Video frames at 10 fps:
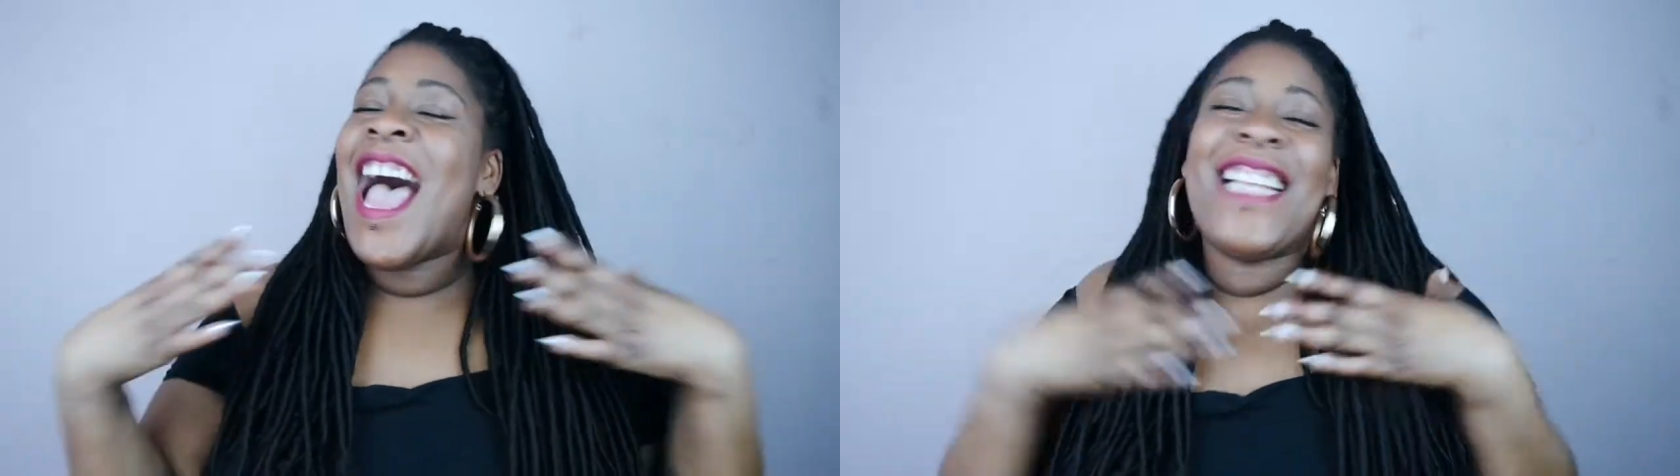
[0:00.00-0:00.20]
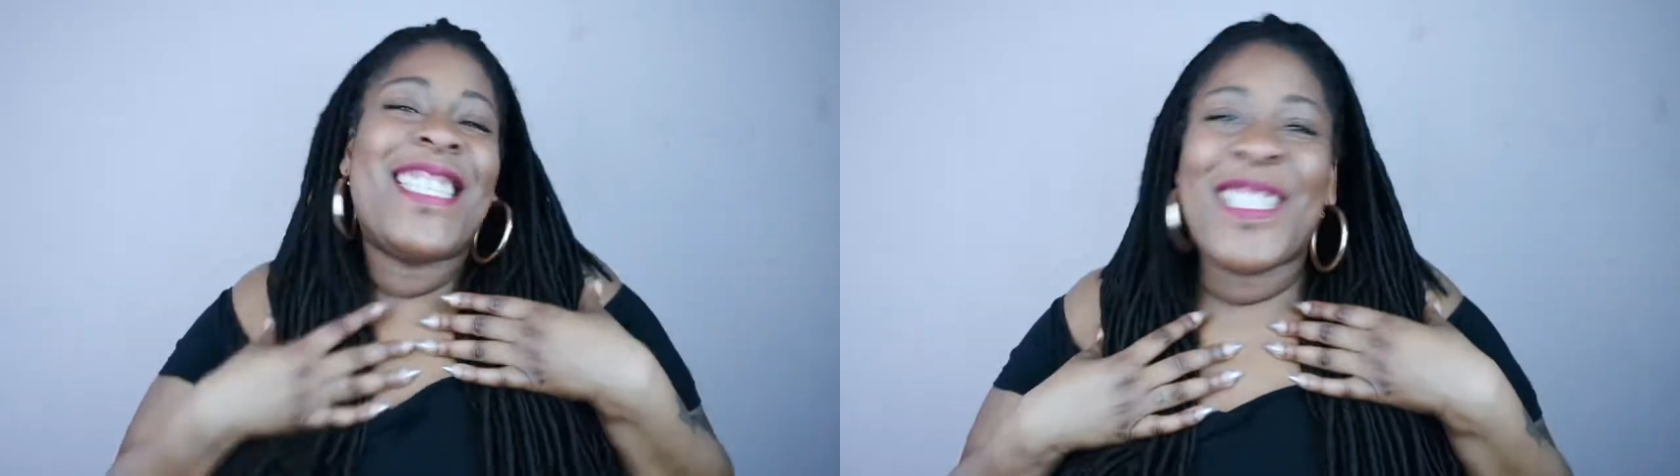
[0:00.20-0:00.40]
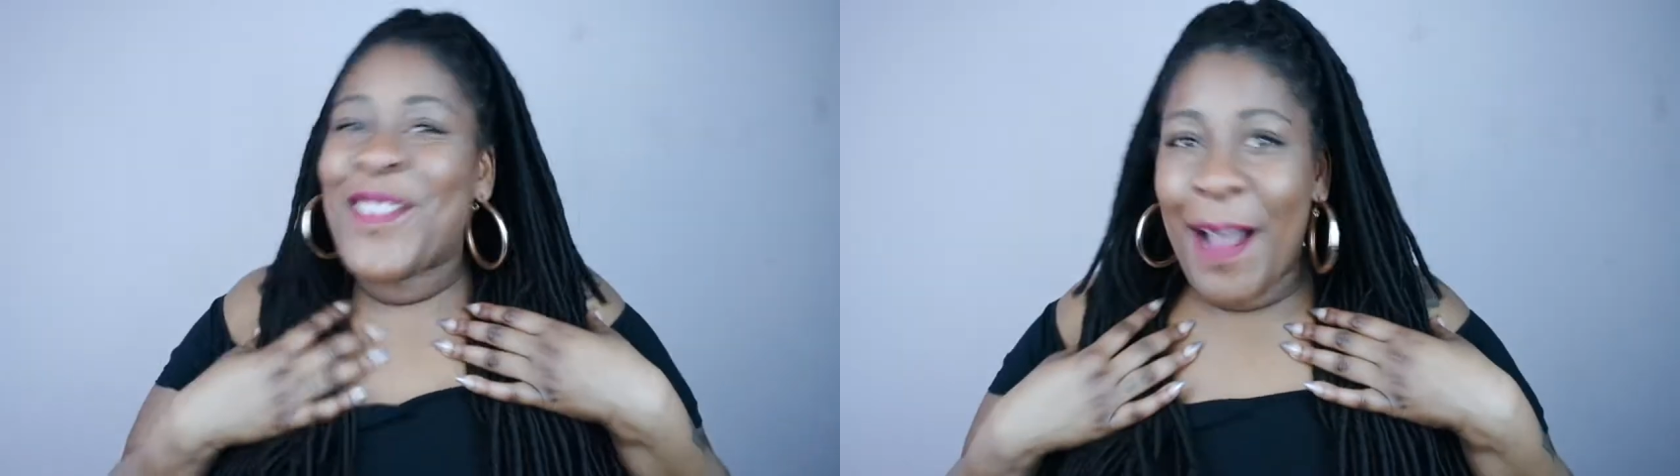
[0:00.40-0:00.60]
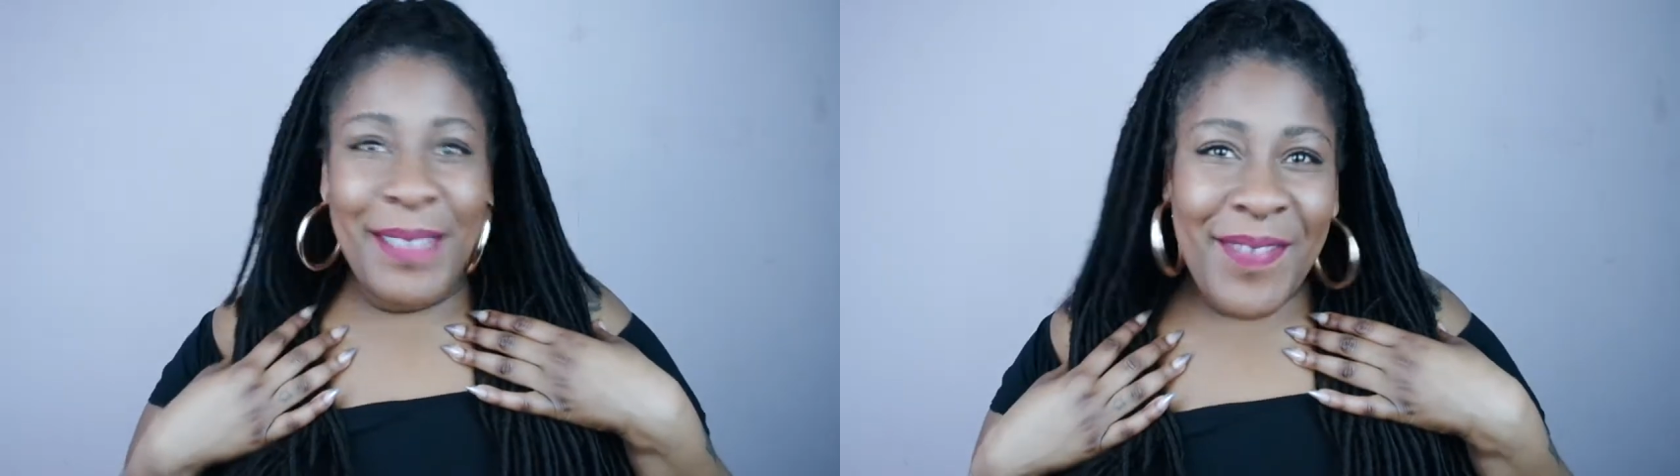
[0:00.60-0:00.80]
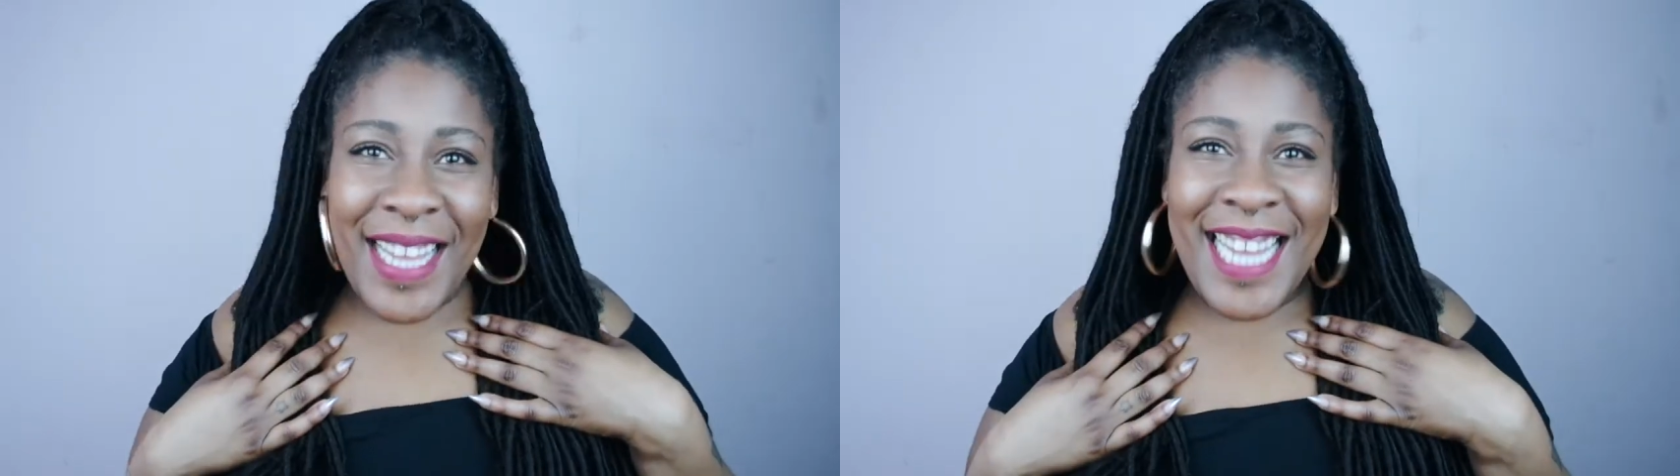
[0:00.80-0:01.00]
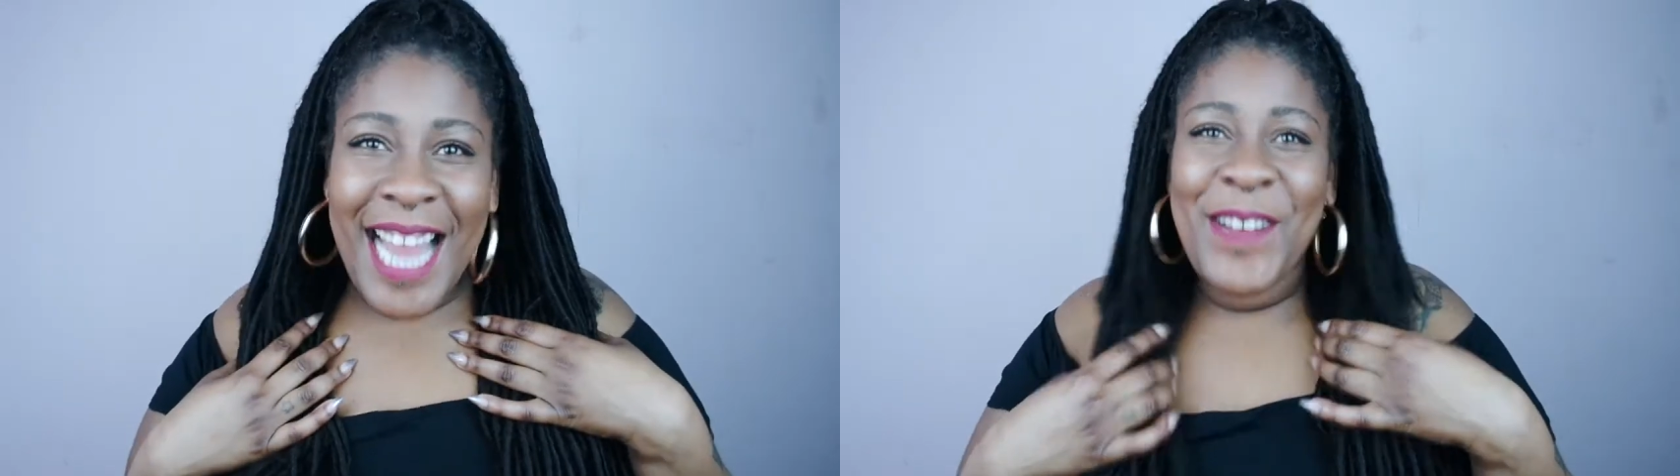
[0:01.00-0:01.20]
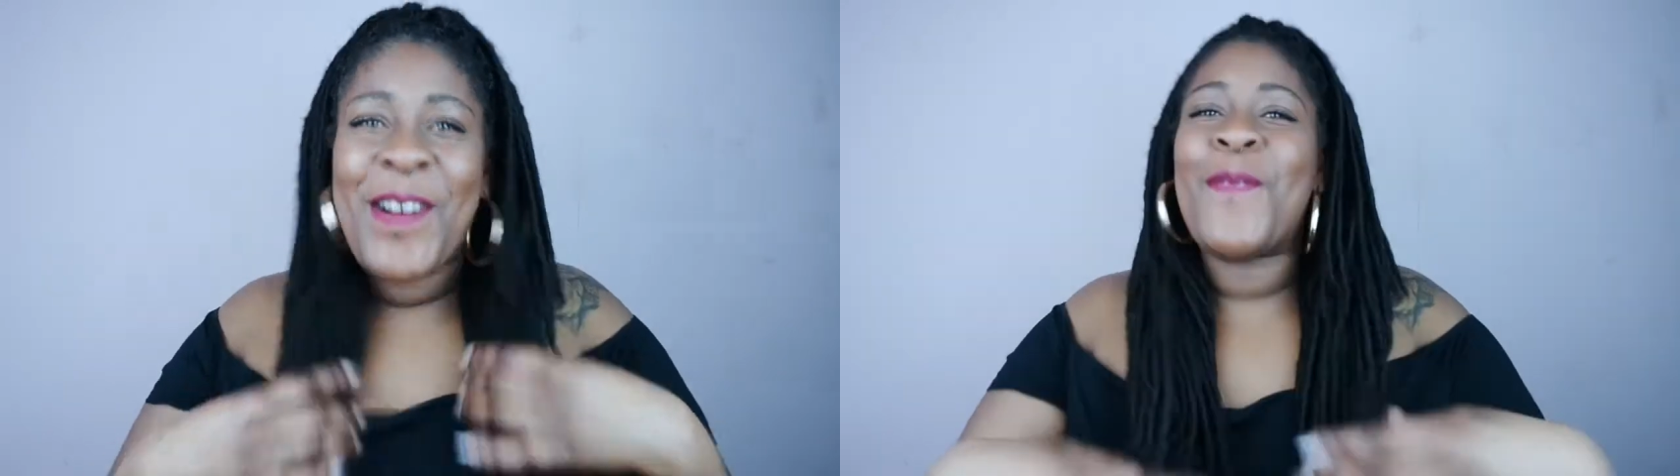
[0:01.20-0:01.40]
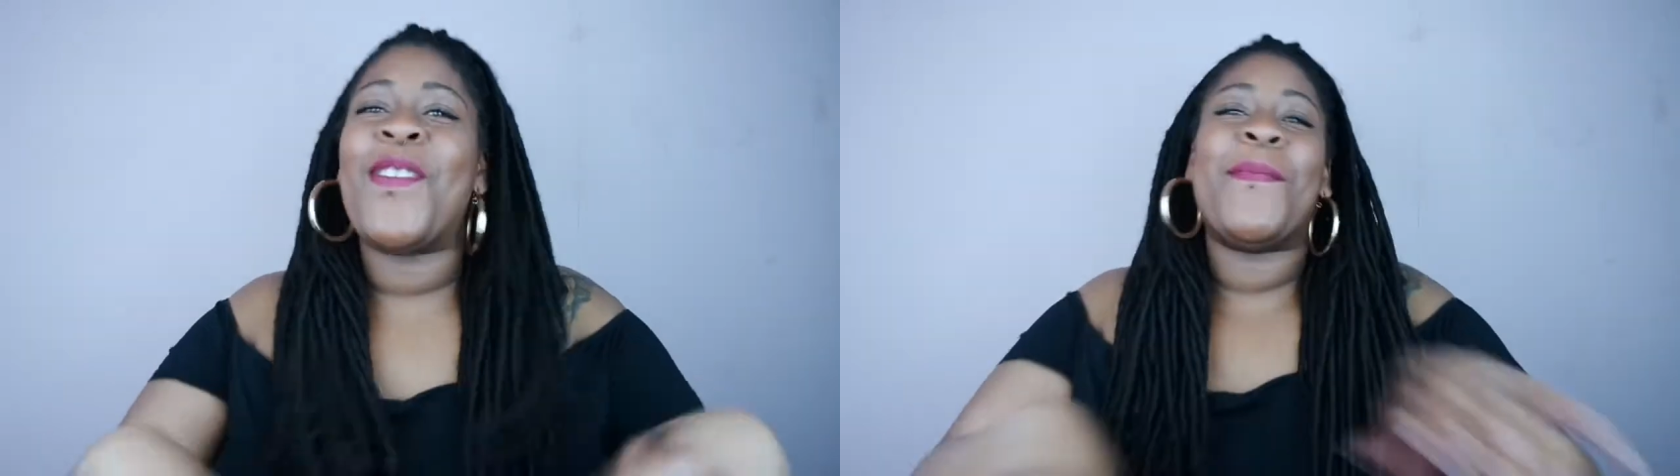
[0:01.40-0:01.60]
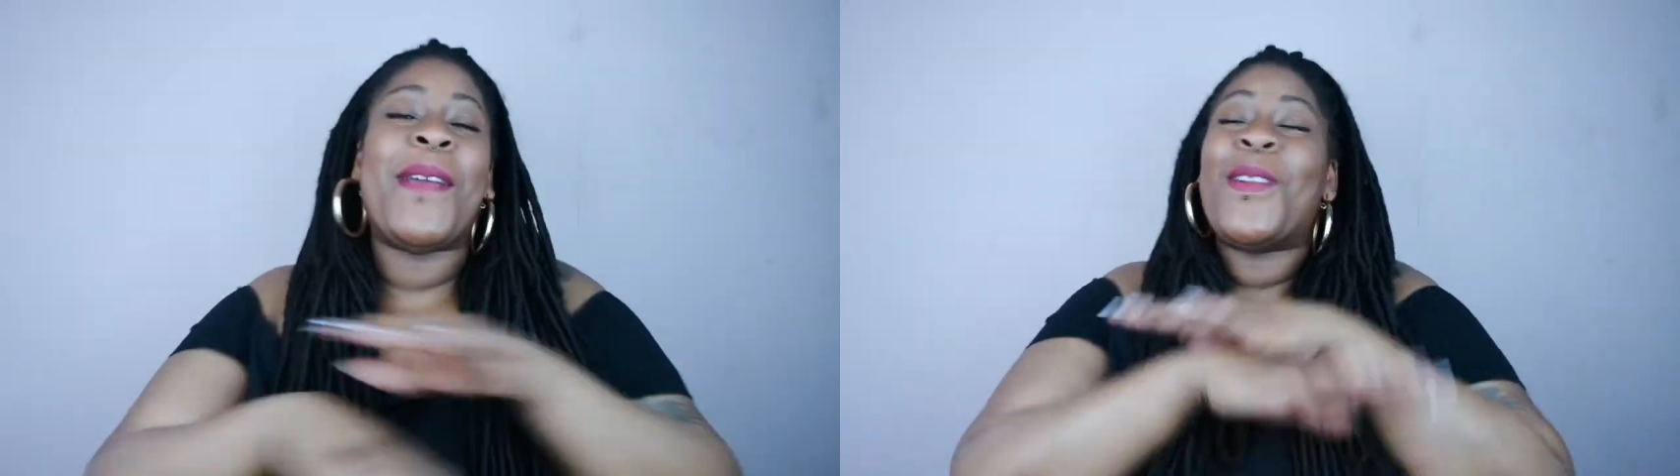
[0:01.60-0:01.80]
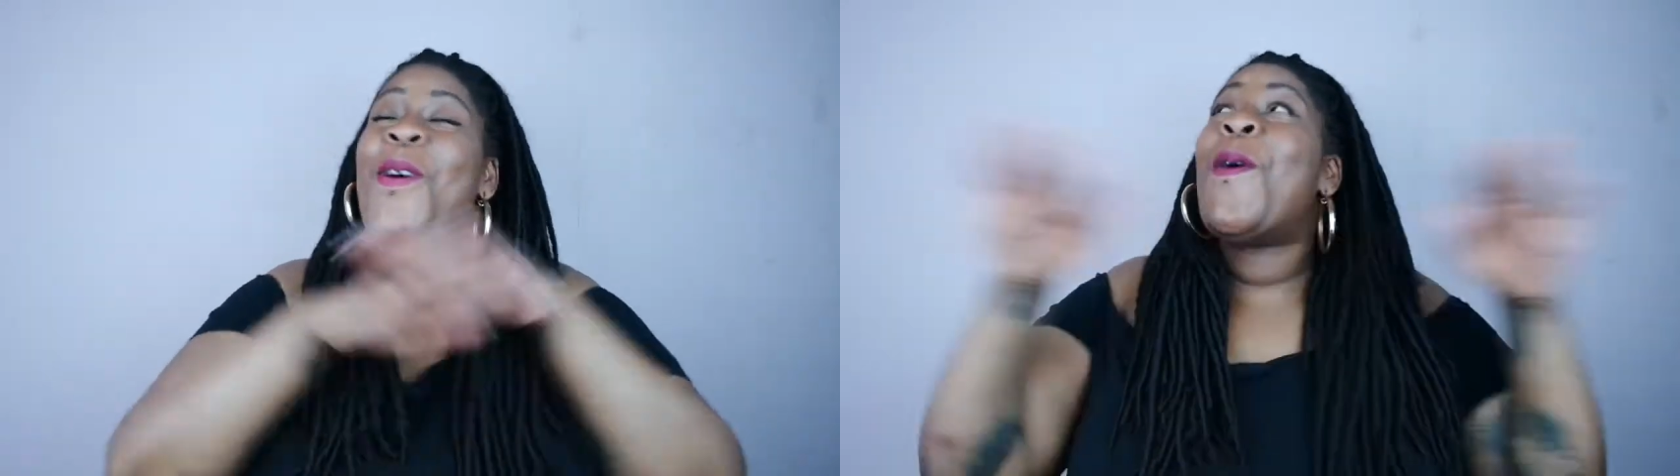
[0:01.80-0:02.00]
and subscribe to my channel and follow
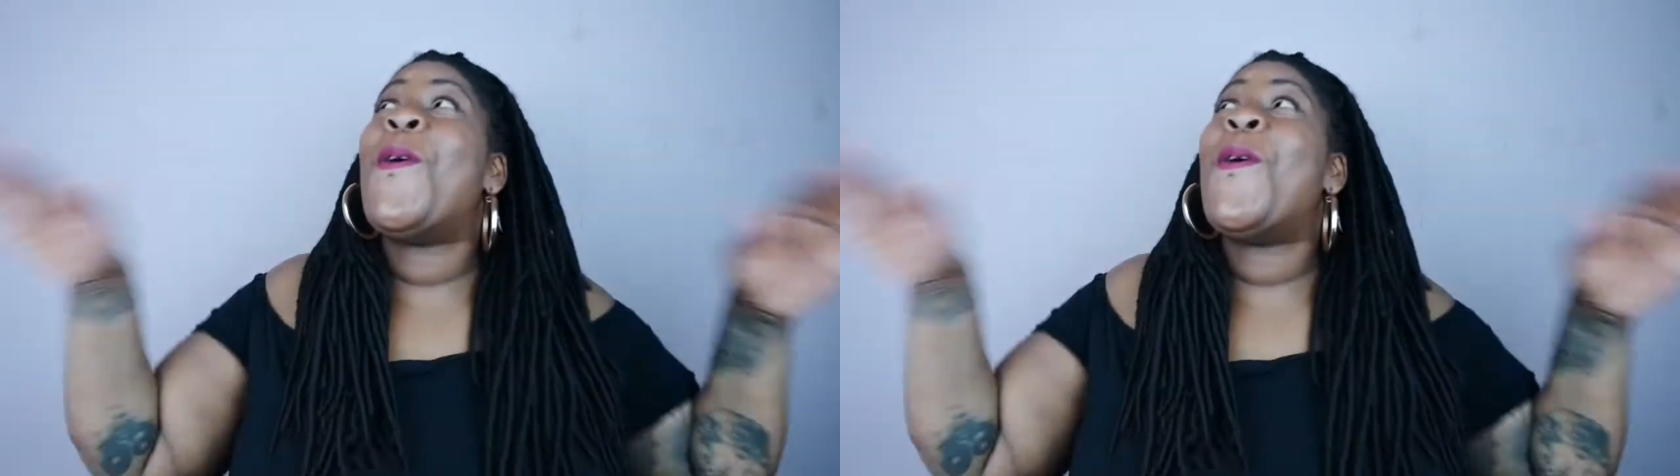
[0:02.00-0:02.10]
me on